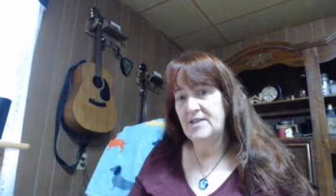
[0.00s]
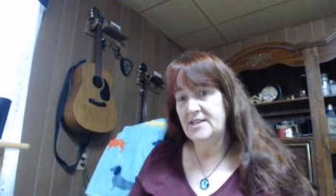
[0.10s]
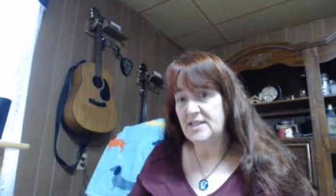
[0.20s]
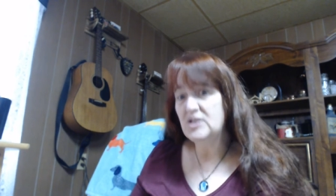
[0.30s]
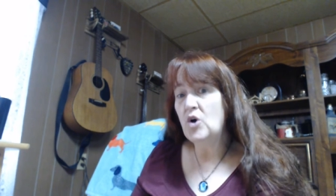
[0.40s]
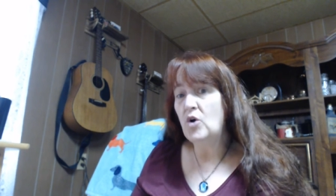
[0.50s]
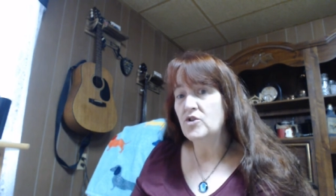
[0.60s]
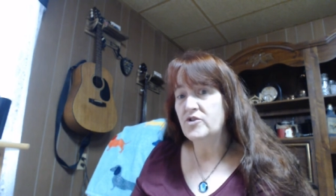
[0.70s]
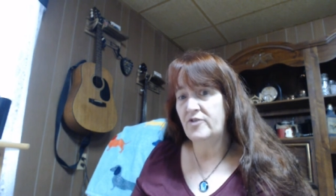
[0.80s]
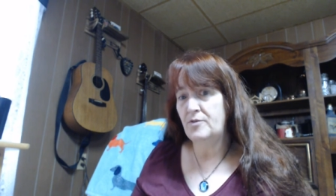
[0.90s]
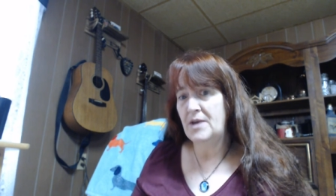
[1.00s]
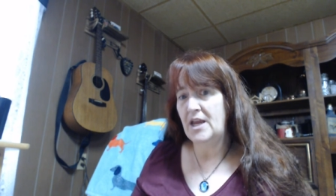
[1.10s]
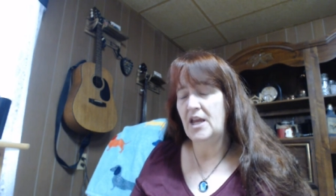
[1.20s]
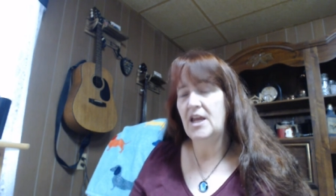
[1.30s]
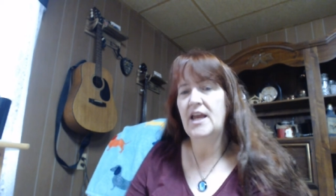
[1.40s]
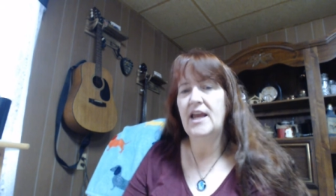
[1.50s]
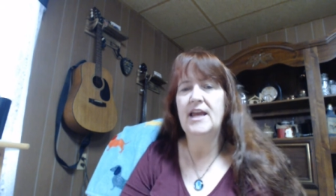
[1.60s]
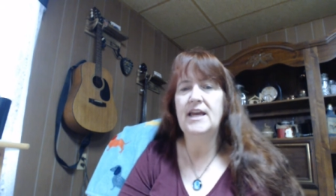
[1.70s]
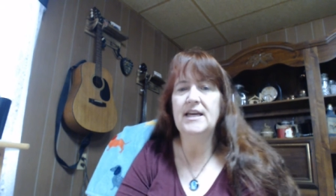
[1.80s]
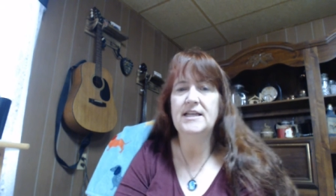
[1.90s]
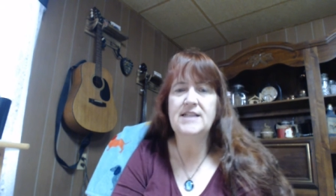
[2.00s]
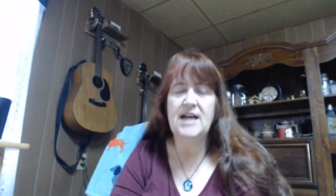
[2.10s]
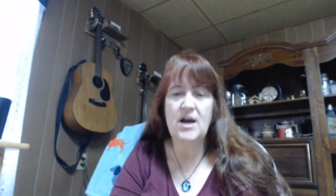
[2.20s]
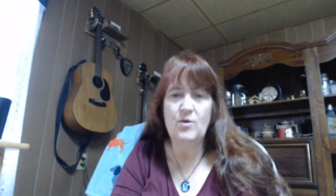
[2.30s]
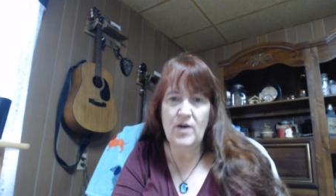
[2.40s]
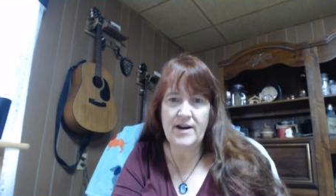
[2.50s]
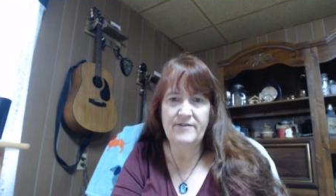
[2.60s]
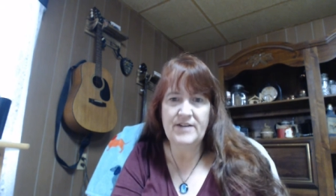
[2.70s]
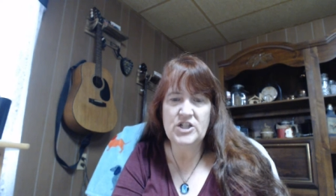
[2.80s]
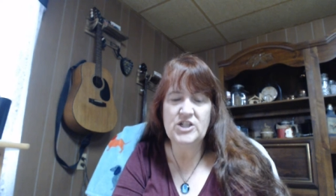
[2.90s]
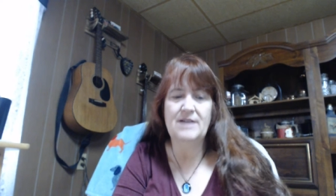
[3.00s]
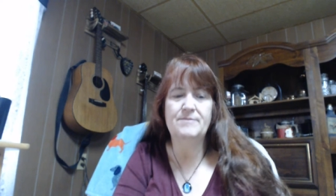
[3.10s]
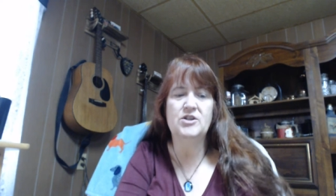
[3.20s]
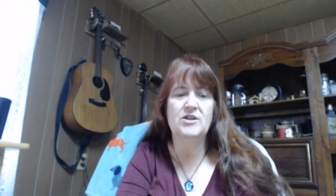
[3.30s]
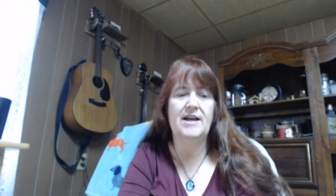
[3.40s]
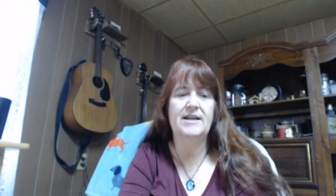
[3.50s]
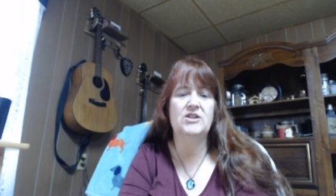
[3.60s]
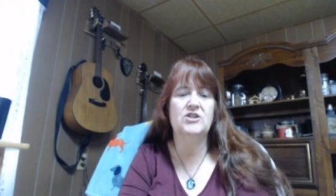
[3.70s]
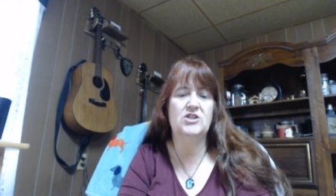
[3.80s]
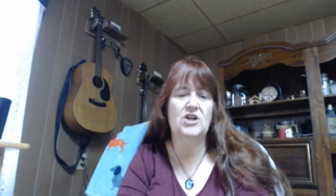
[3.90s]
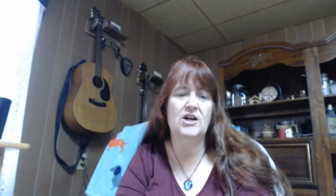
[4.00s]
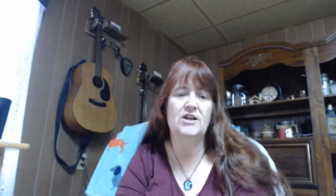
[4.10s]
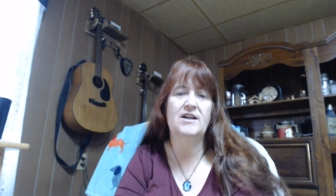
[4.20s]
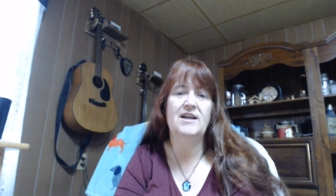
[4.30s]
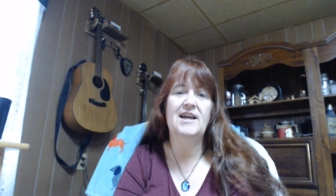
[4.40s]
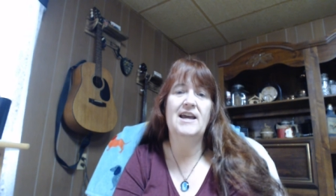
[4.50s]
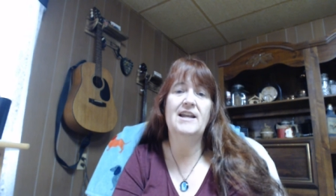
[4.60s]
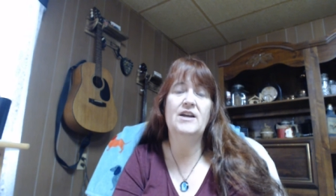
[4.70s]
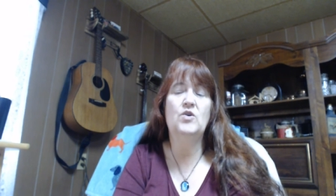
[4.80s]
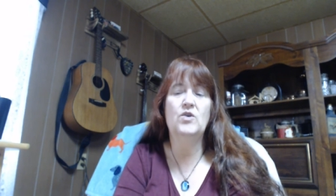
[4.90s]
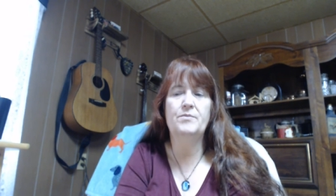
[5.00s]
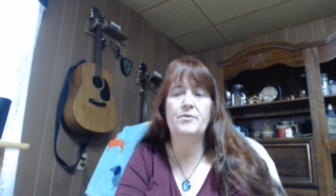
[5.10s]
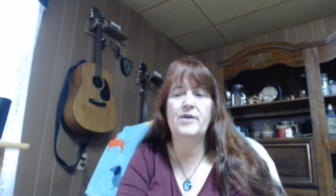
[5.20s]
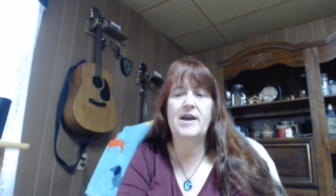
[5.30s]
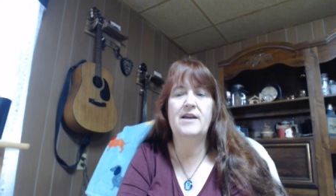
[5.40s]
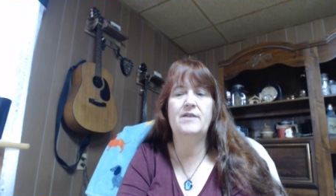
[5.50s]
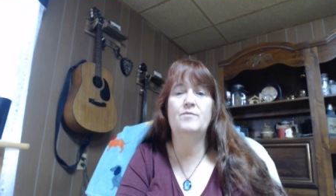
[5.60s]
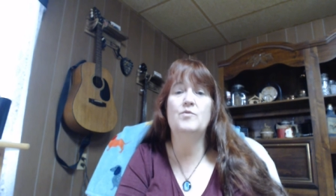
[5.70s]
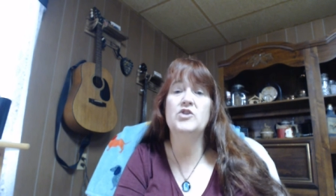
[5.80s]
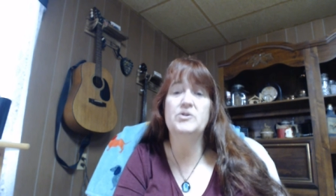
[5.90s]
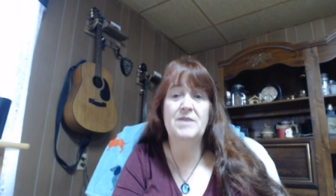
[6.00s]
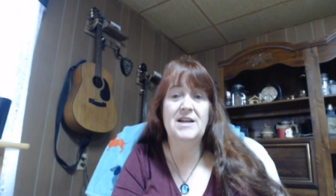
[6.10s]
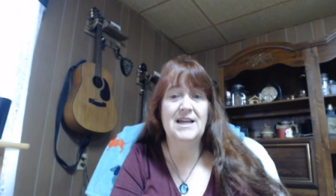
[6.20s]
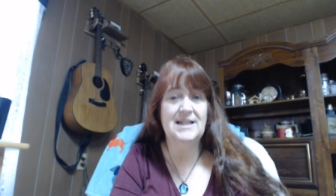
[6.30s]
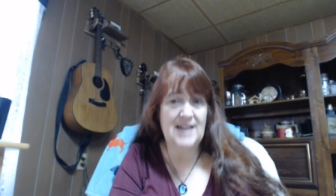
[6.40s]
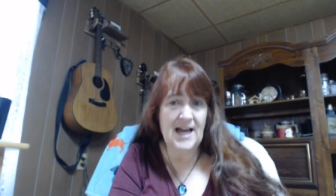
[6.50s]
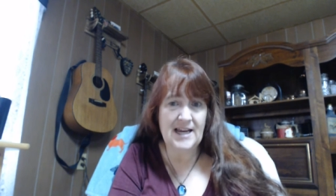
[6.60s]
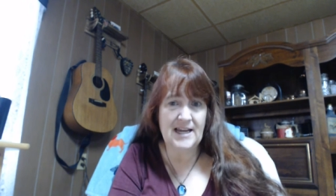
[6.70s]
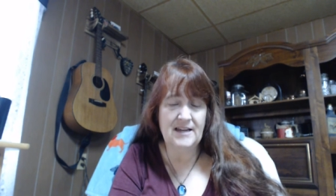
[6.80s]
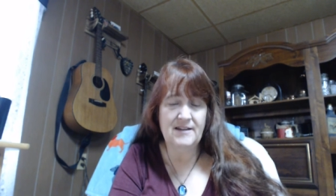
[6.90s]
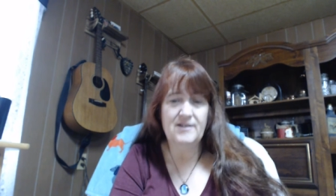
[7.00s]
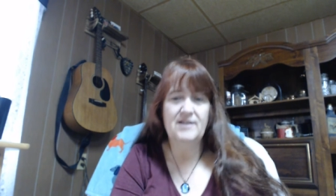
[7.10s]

This is goals for me, and I want it finished up so that I can start and incorporate more spinning and dyeing